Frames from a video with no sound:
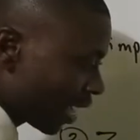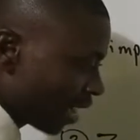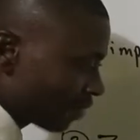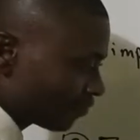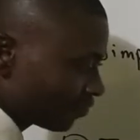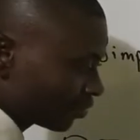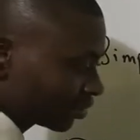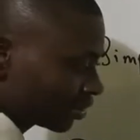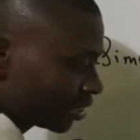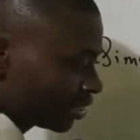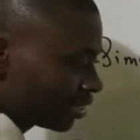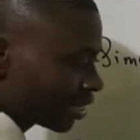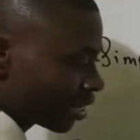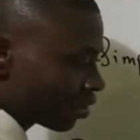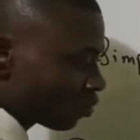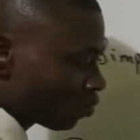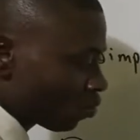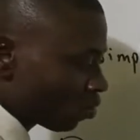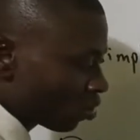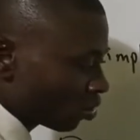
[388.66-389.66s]
Everything
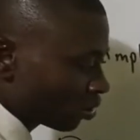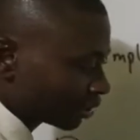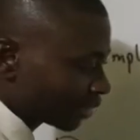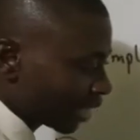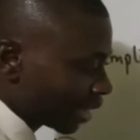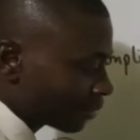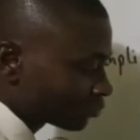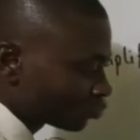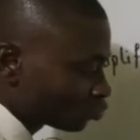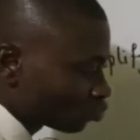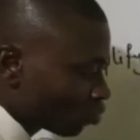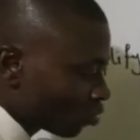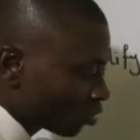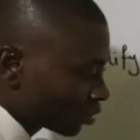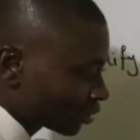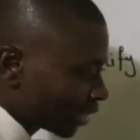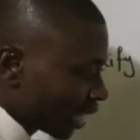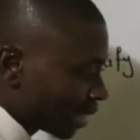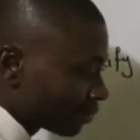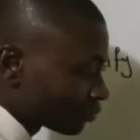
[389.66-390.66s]
here, 1 times
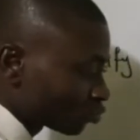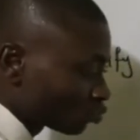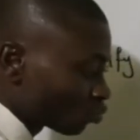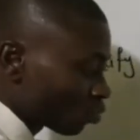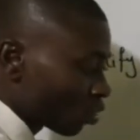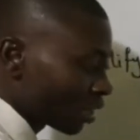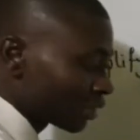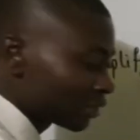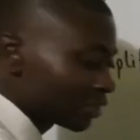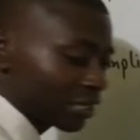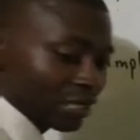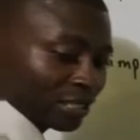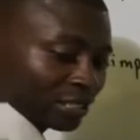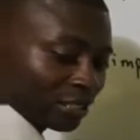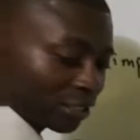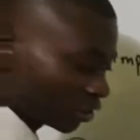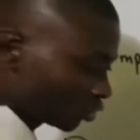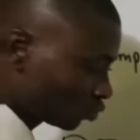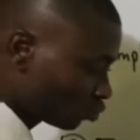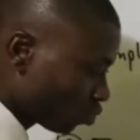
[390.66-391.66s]
1 times 1
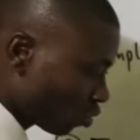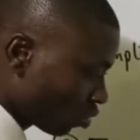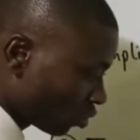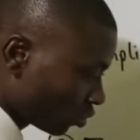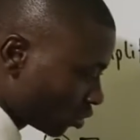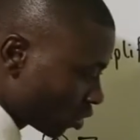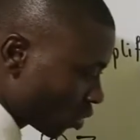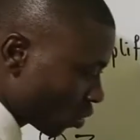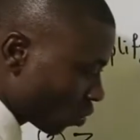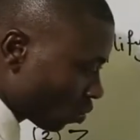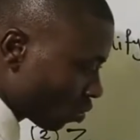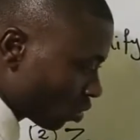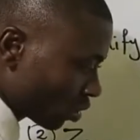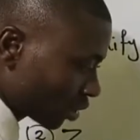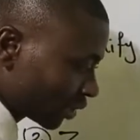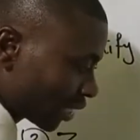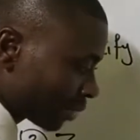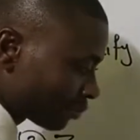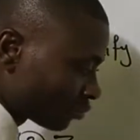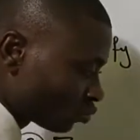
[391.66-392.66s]
is 1.
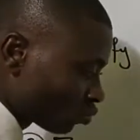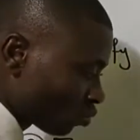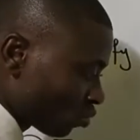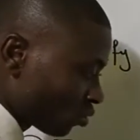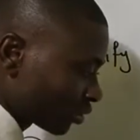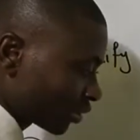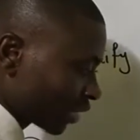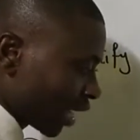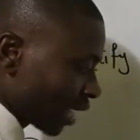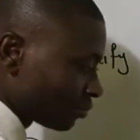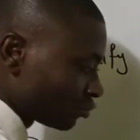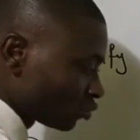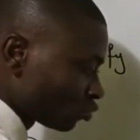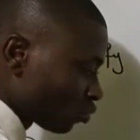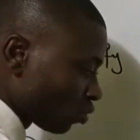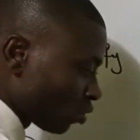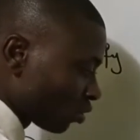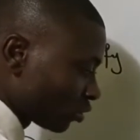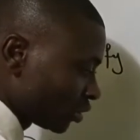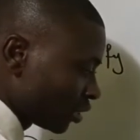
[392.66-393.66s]
1 times 1 times
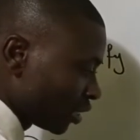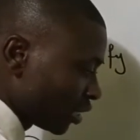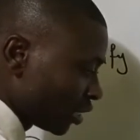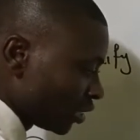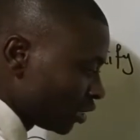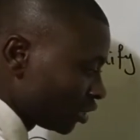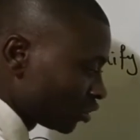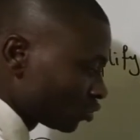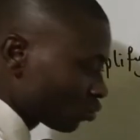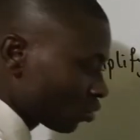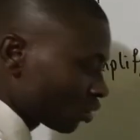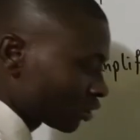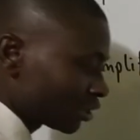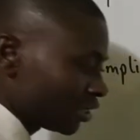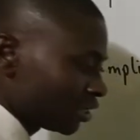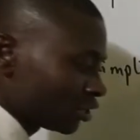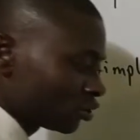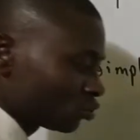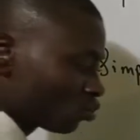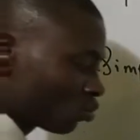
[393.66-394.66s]
1 is what?
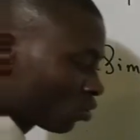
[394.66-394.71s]
Is